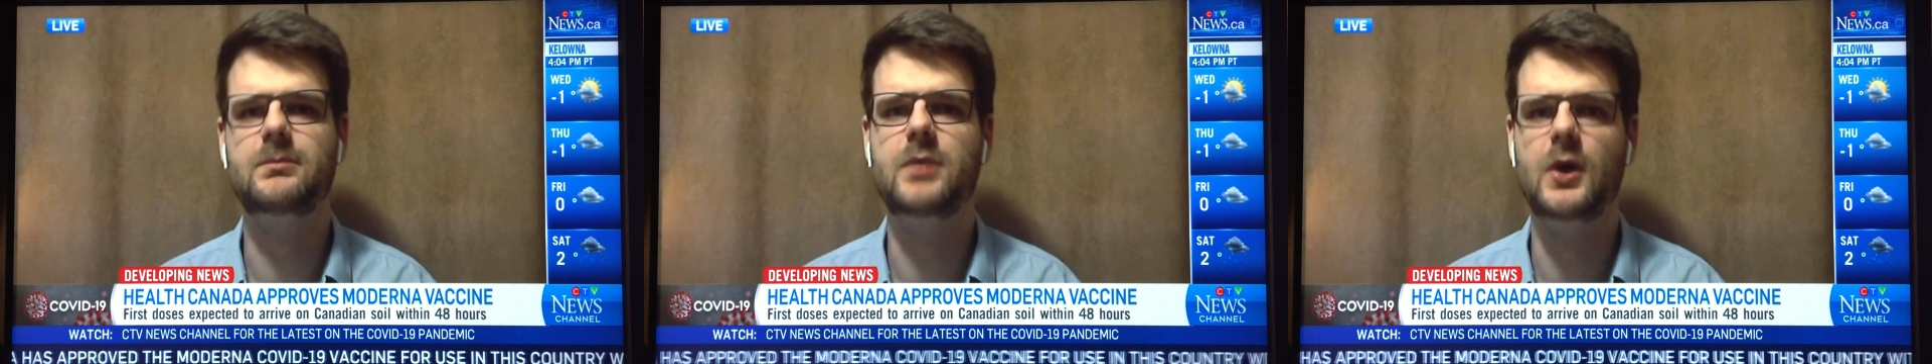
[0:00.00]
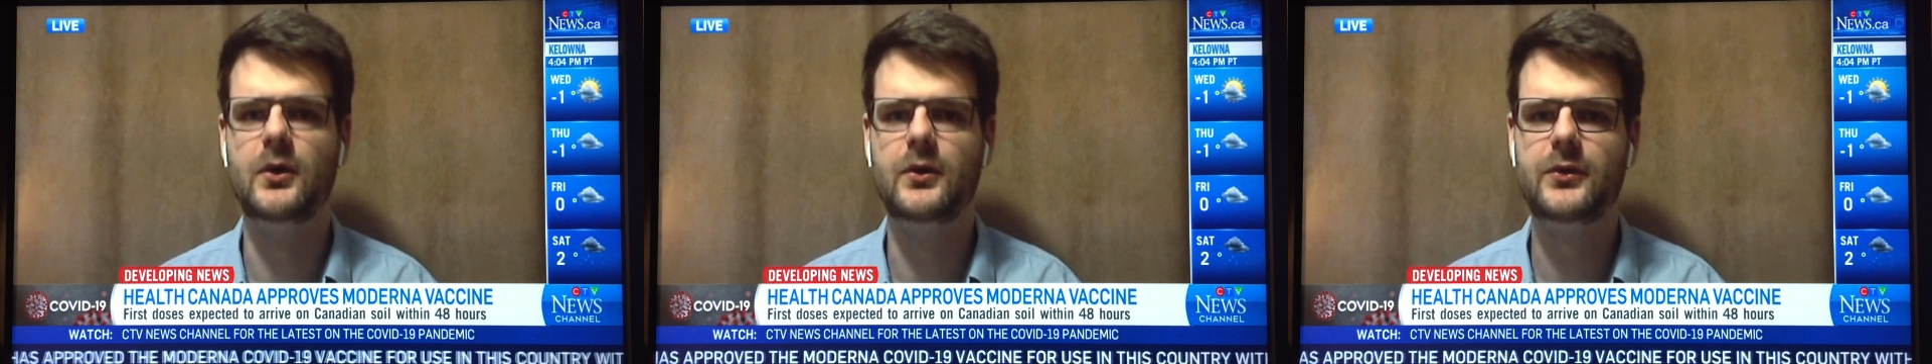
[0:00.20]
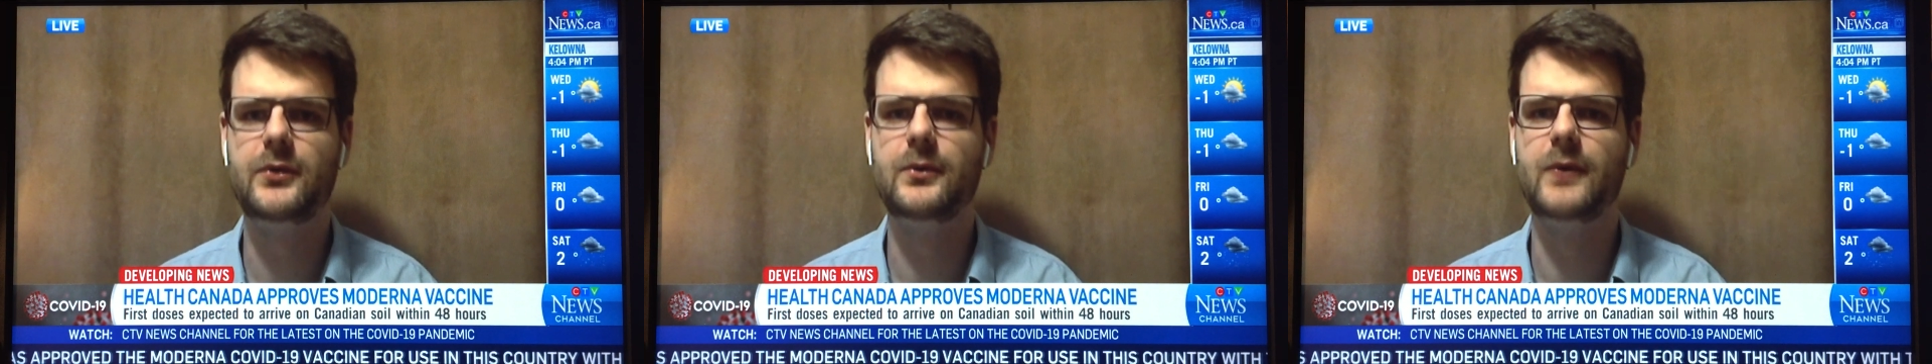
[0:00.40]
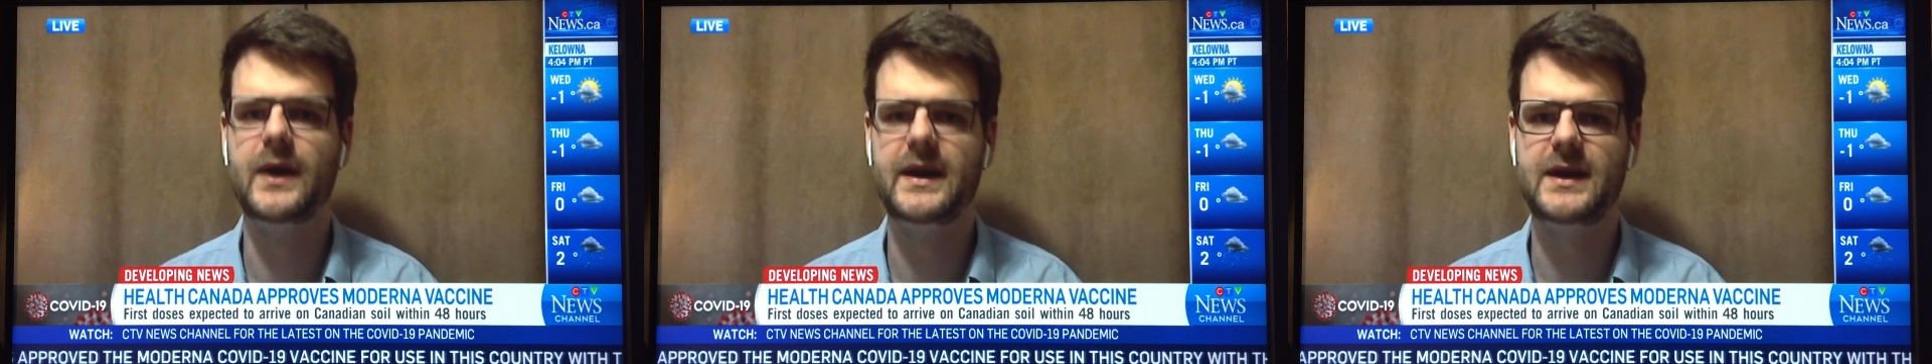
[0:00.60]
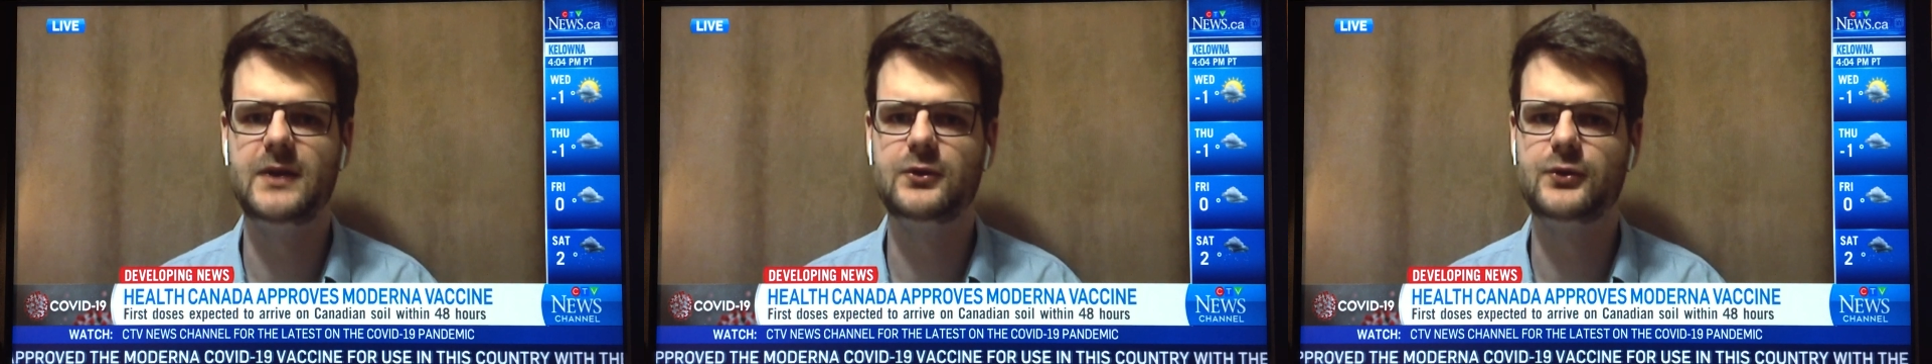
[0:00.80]
both
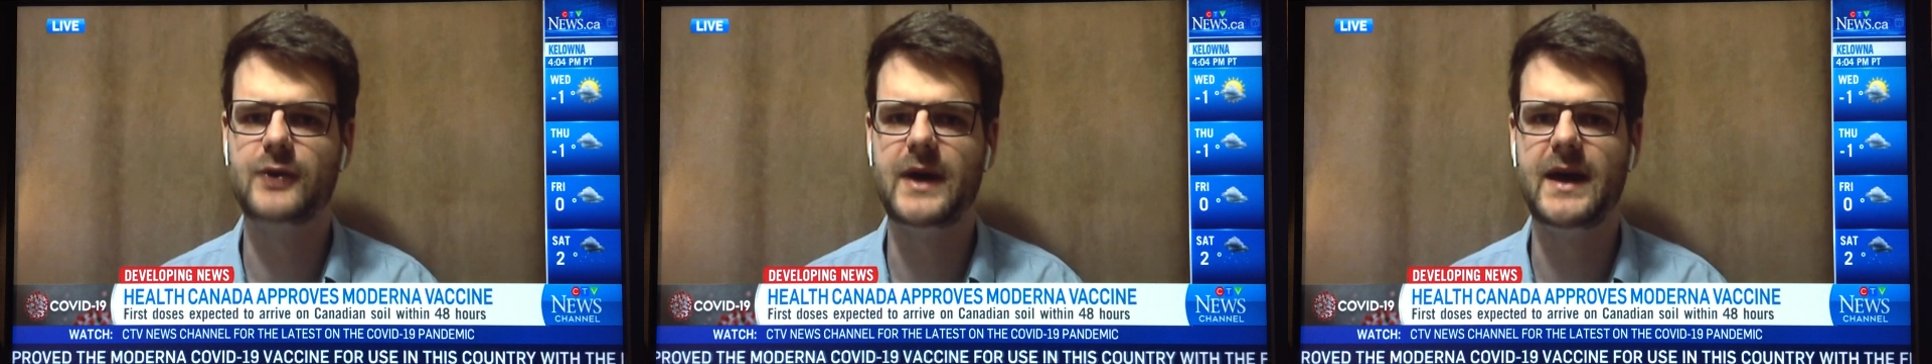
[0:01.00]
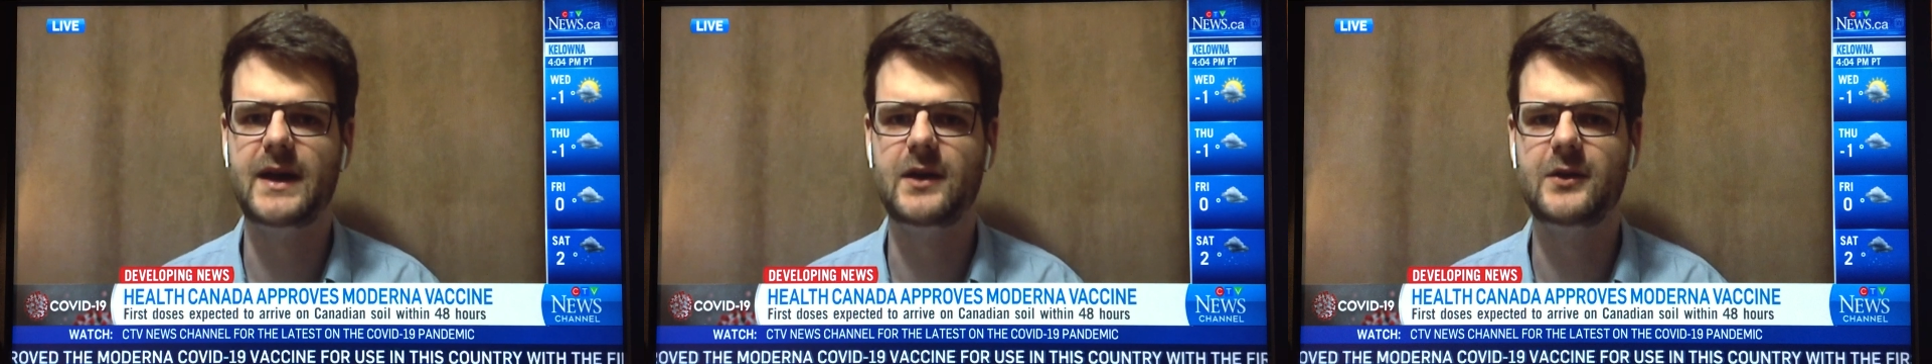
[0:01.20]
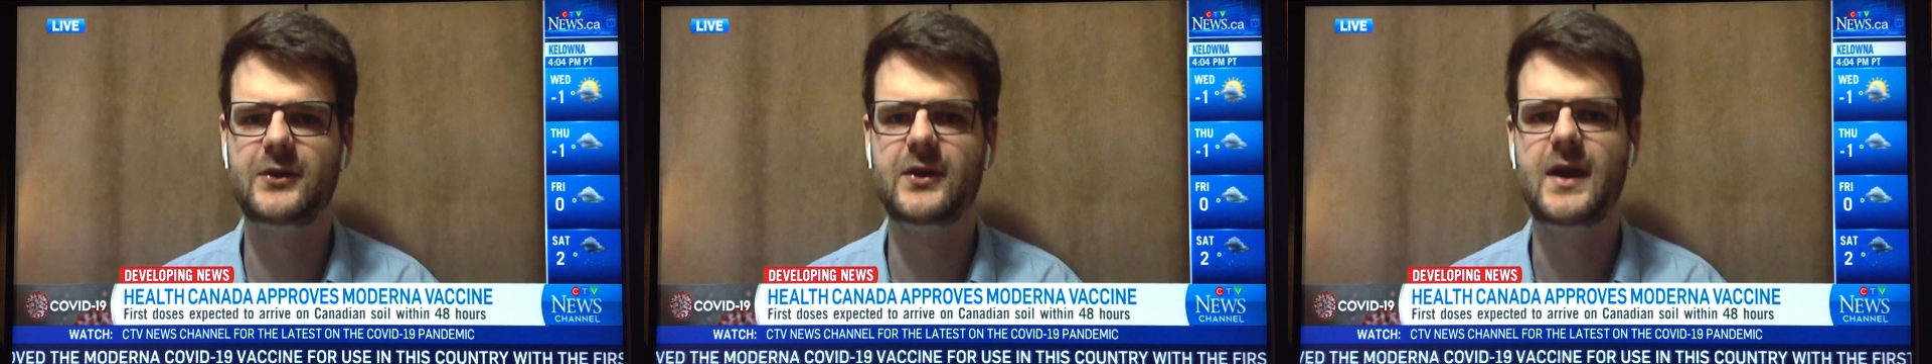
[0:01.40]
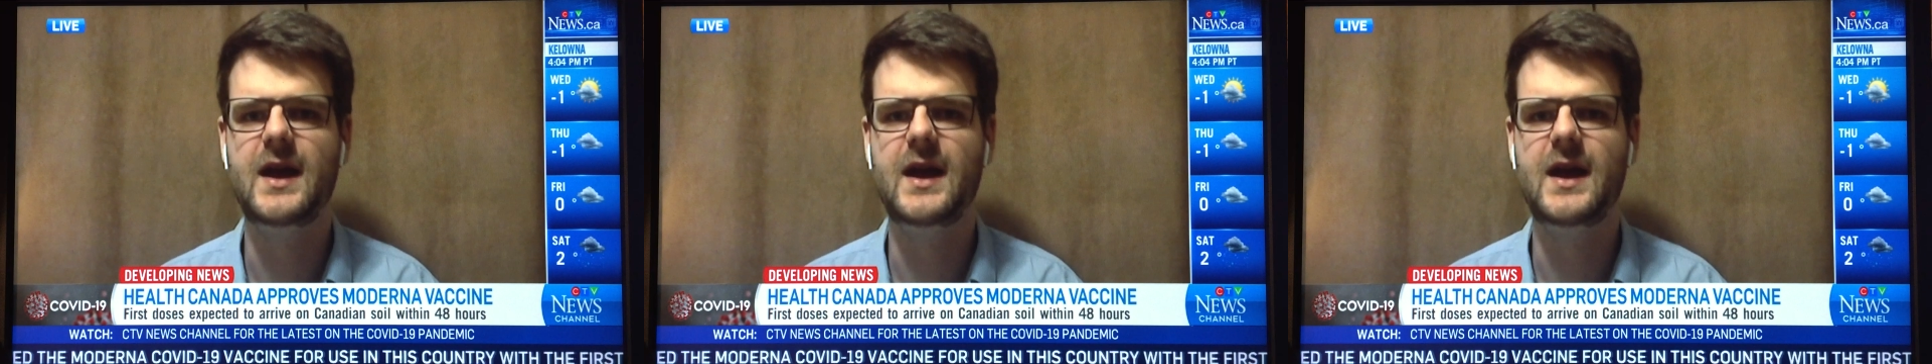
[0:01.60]
running trials